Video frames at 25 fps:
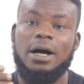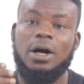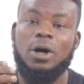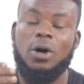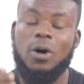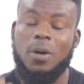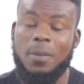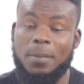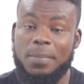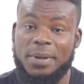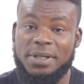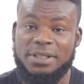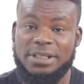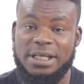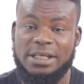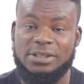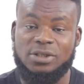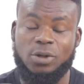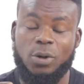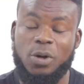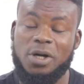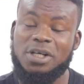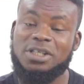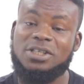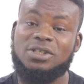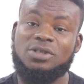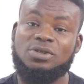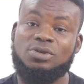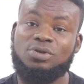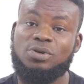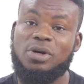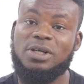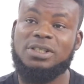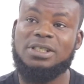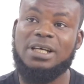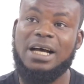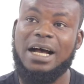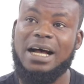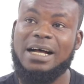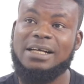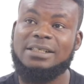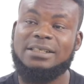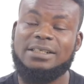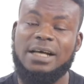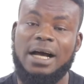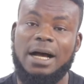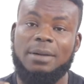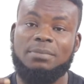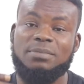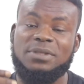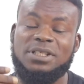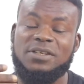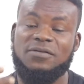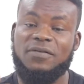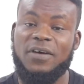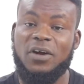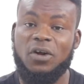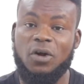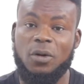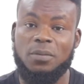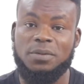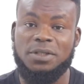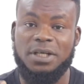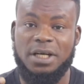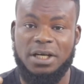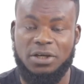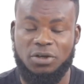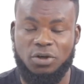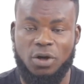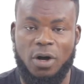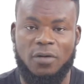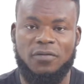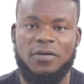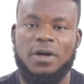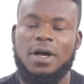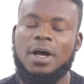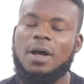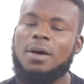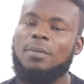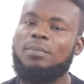competent or is not as developed enough,